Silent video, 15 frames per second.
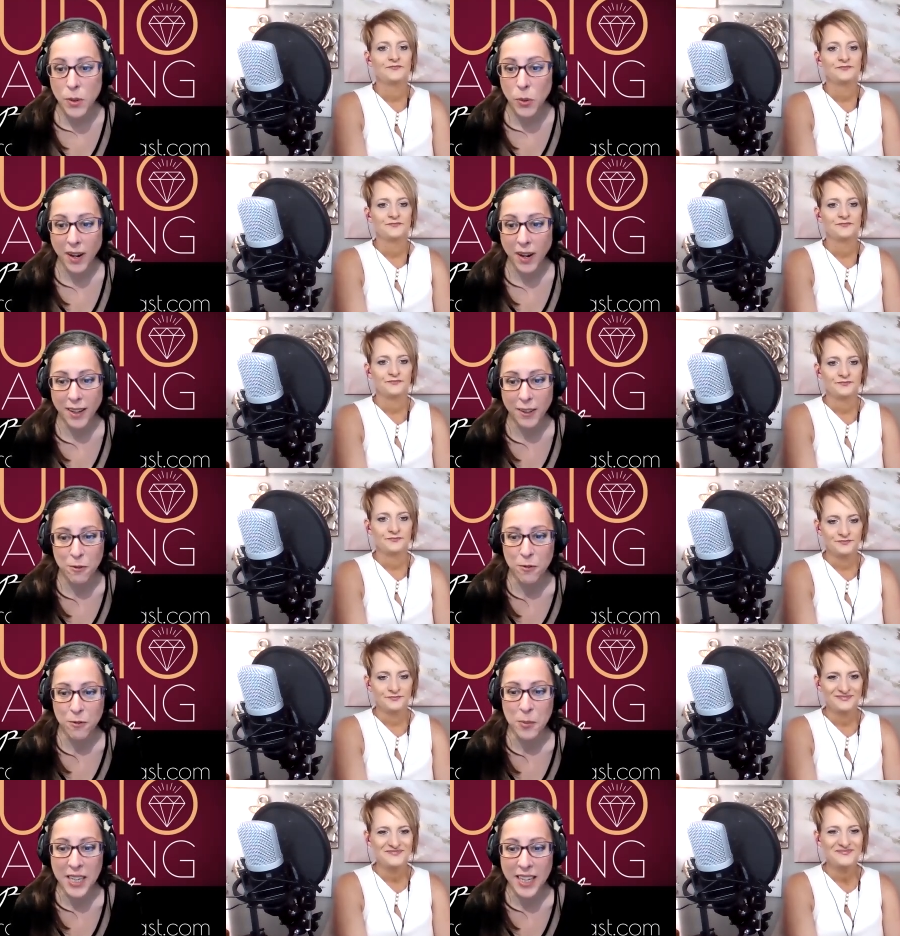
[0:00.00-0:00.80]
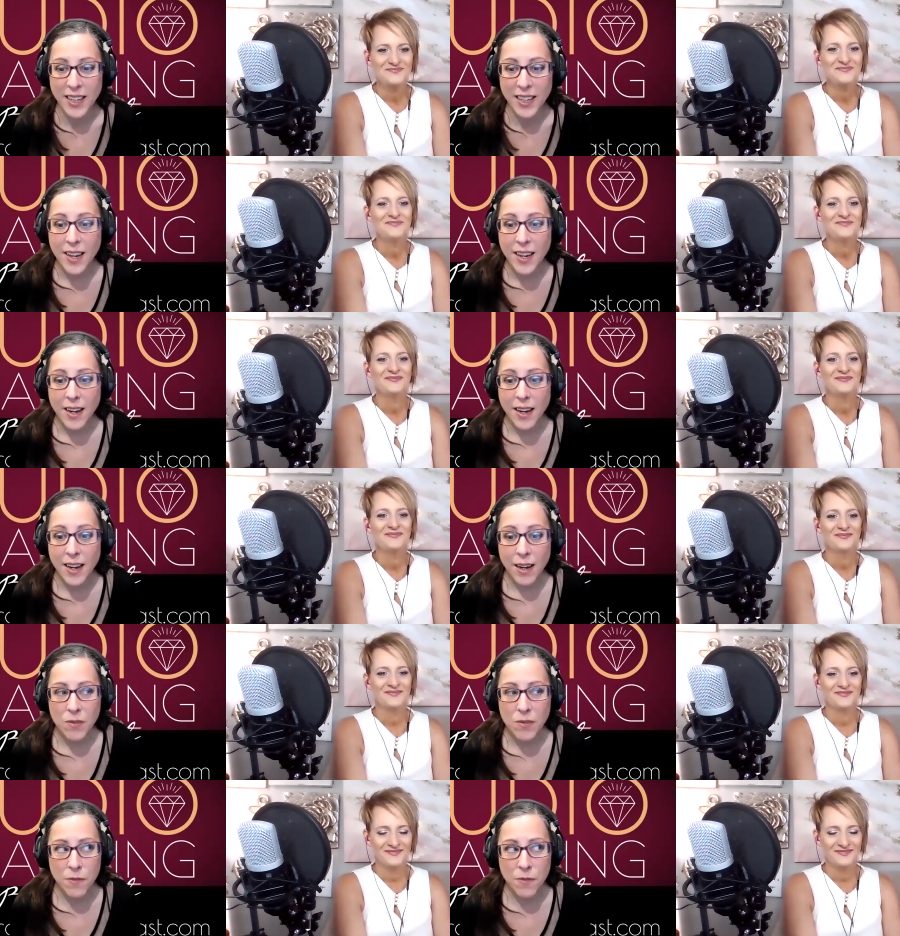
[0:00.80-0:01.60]
Speaker 1: while for me,
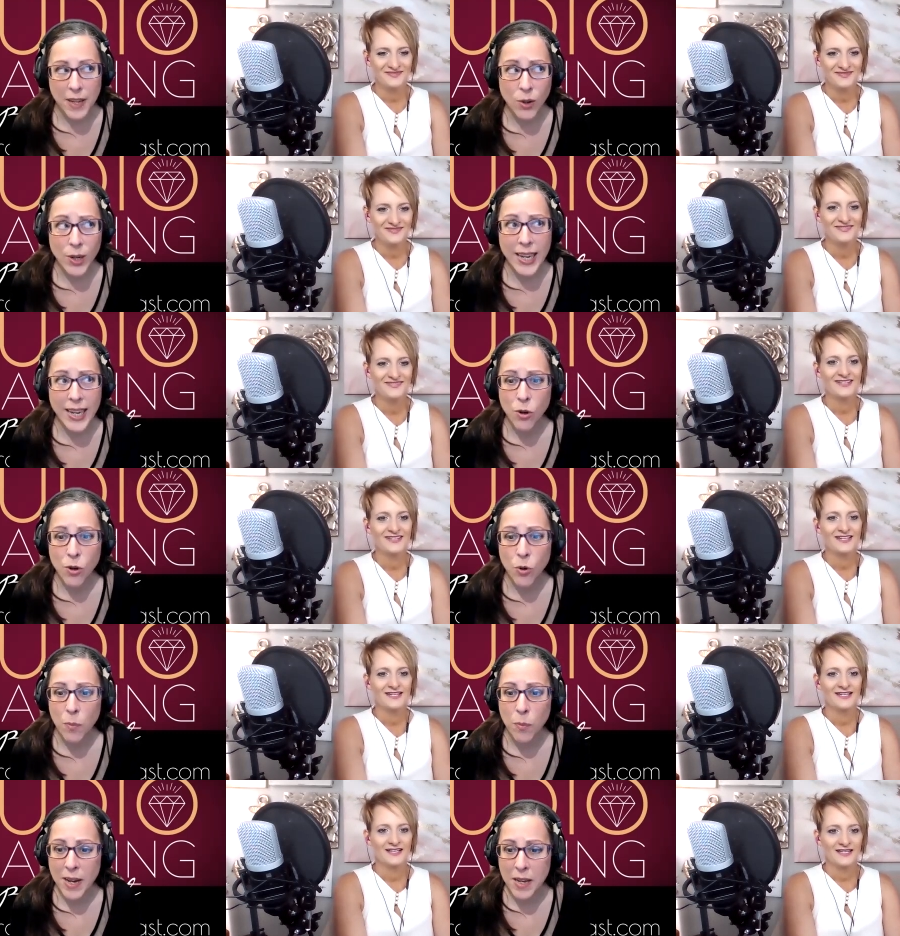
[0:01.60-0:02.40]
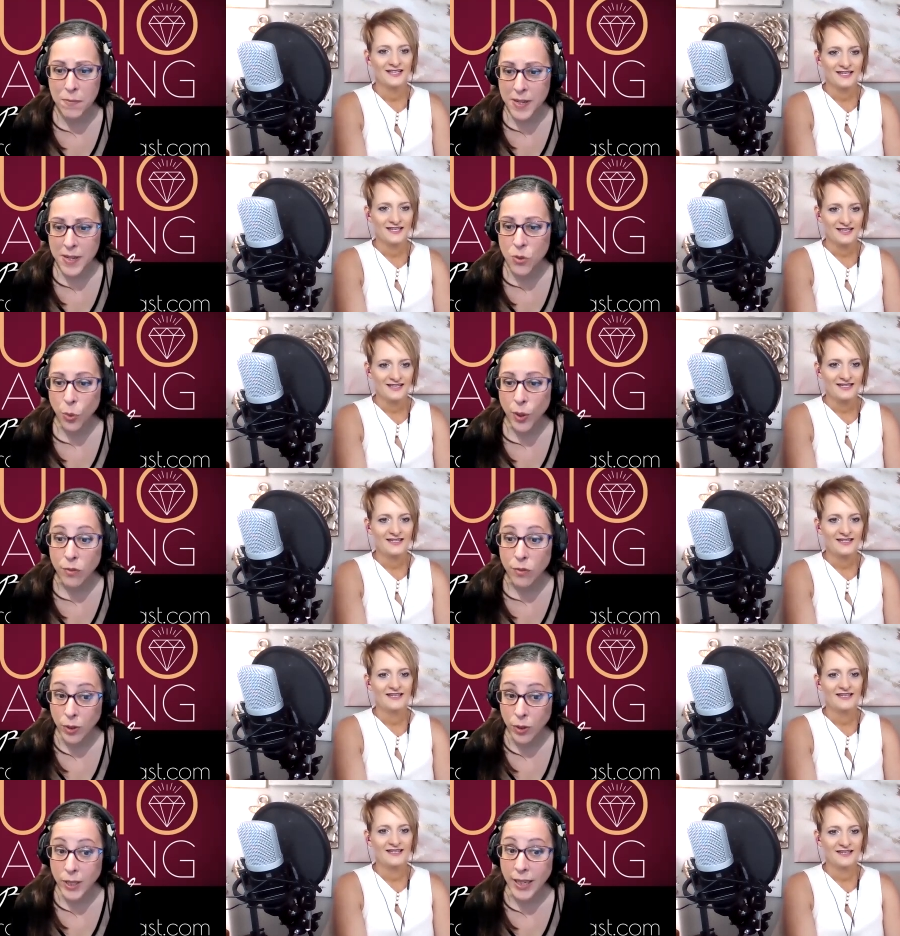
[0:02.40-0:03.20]
figuring out my best way
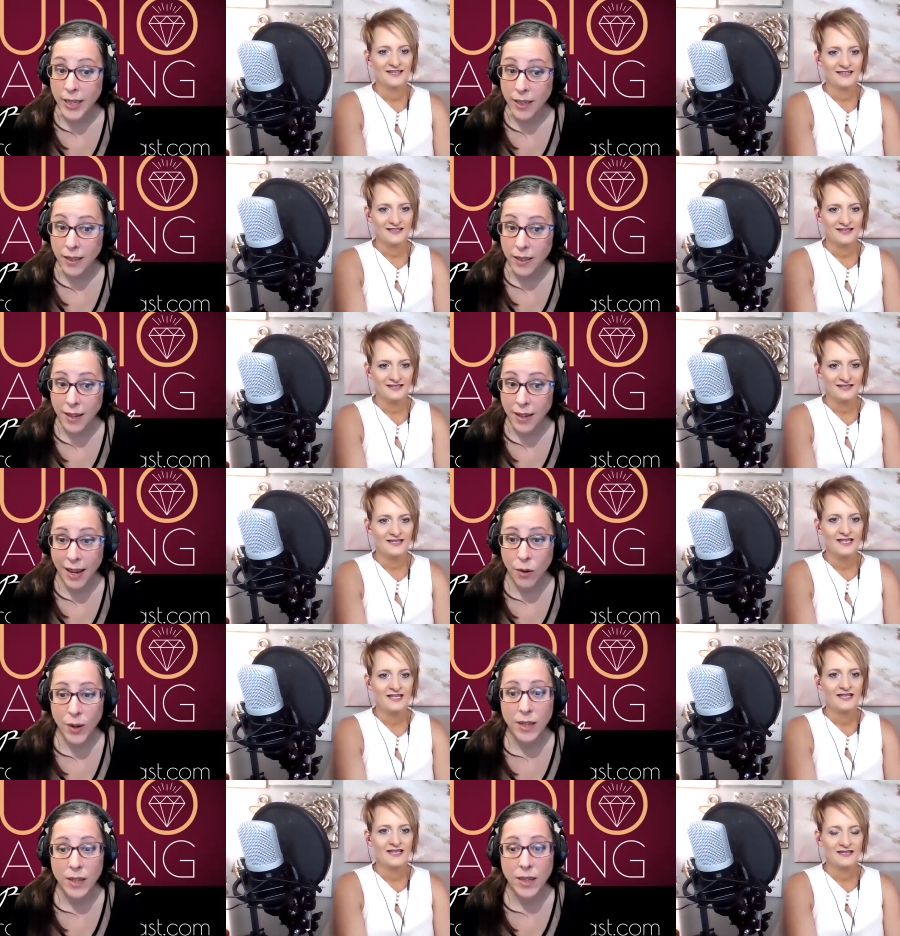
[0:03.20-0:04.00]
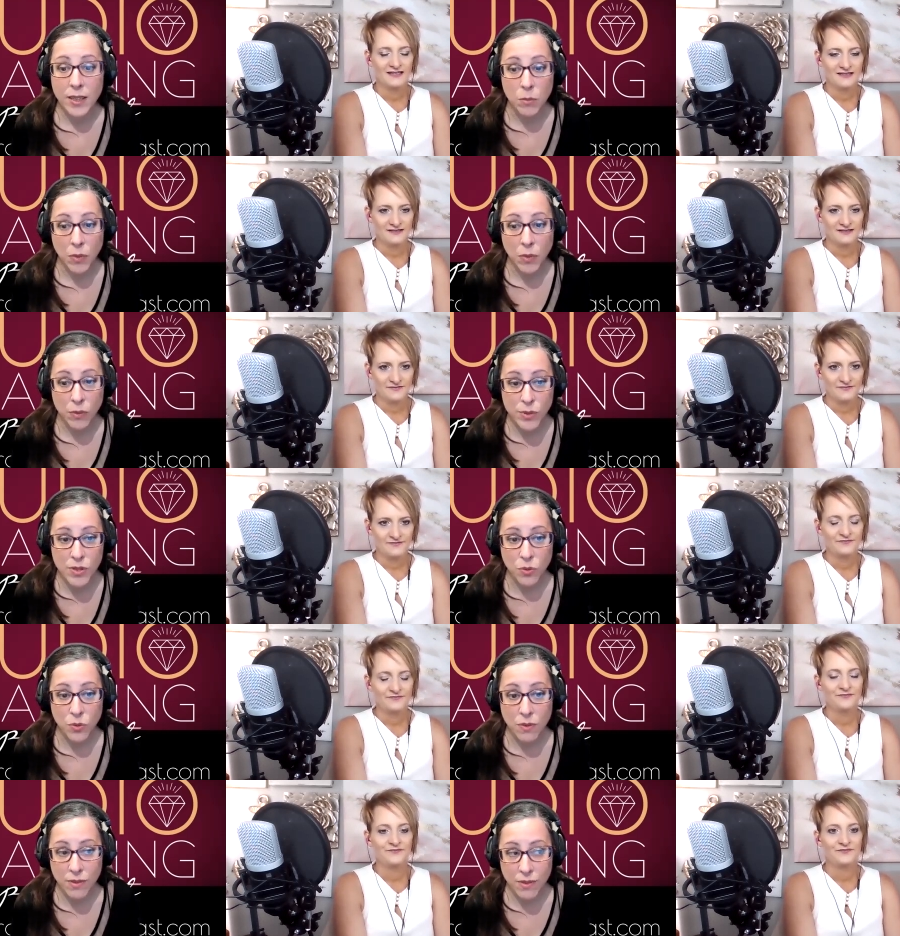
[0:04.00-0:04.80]
of working, how I got the
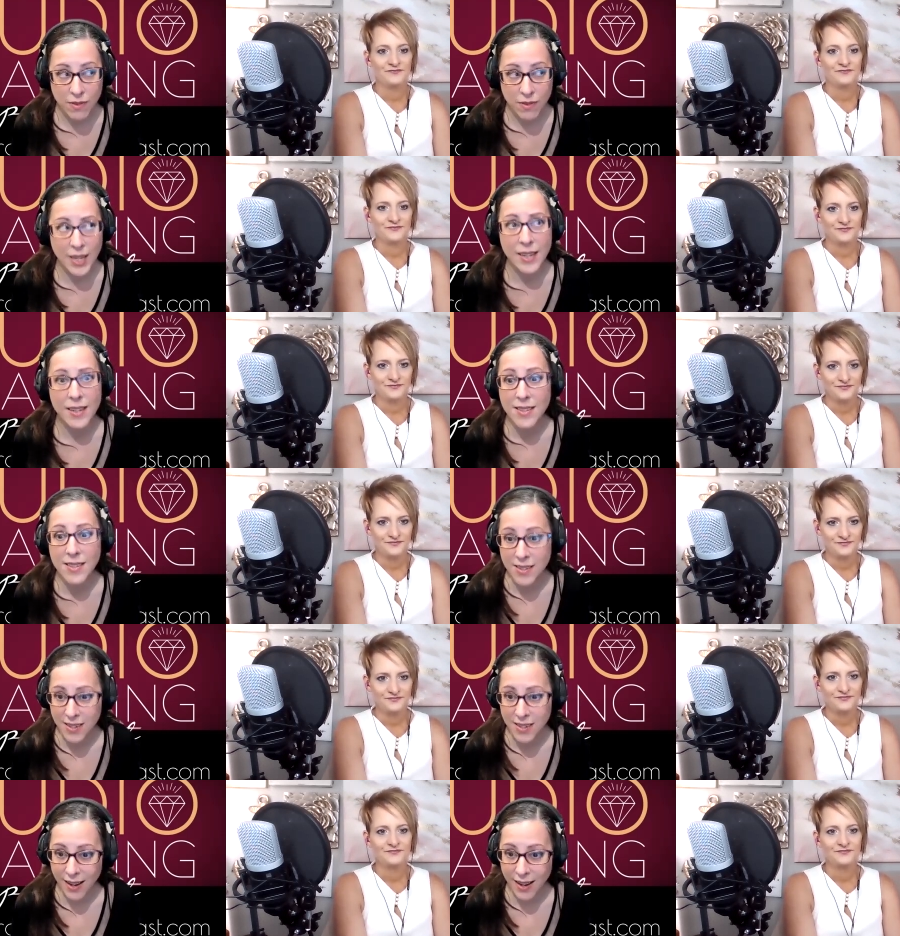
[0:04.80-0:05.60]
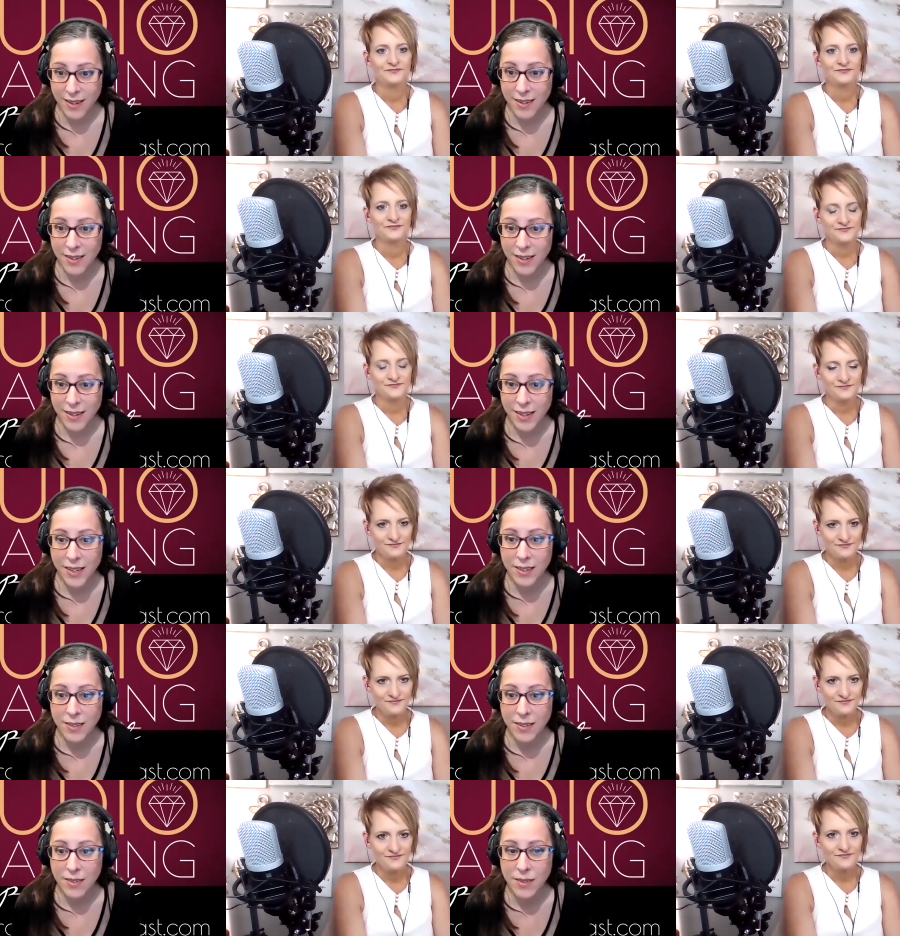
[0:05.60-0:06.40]
most things done
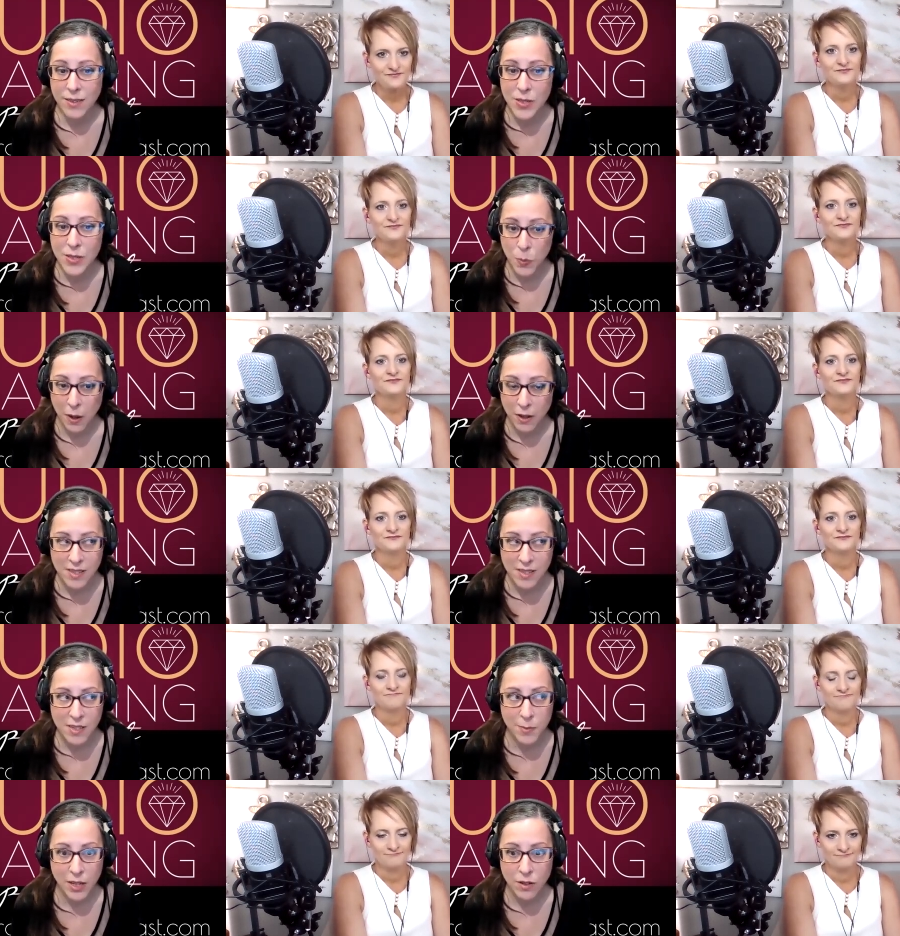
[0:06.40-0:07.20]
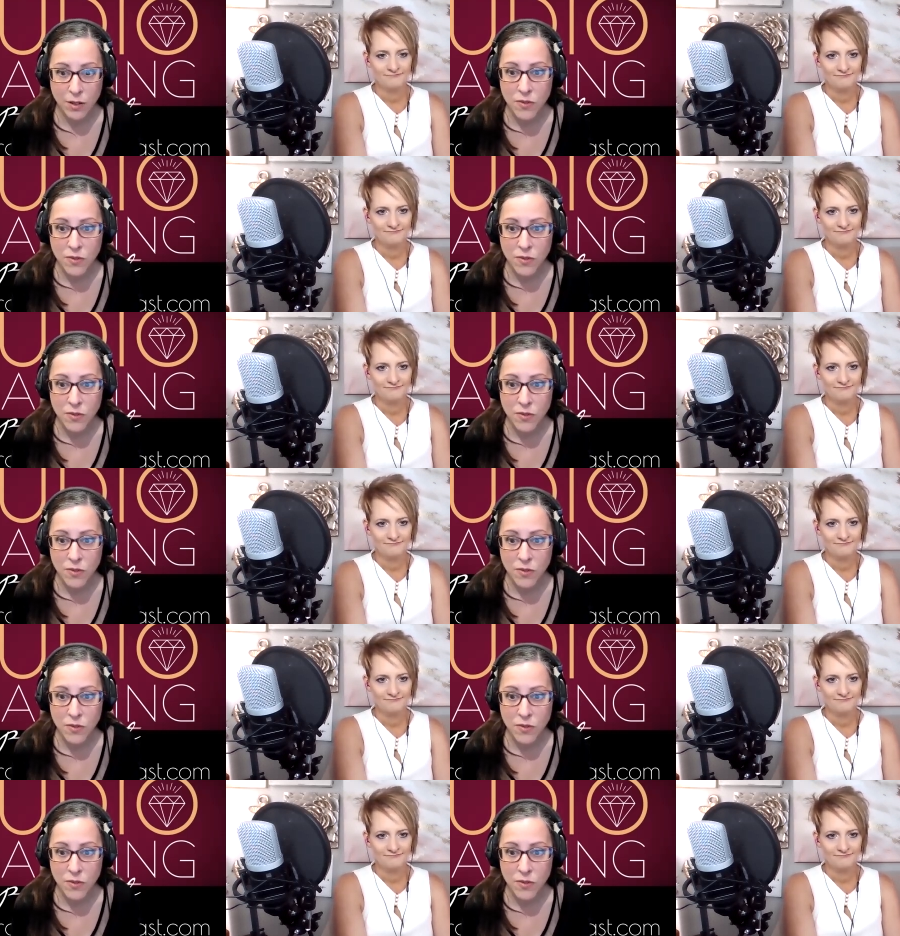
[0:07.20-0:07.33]
in the smallest amount of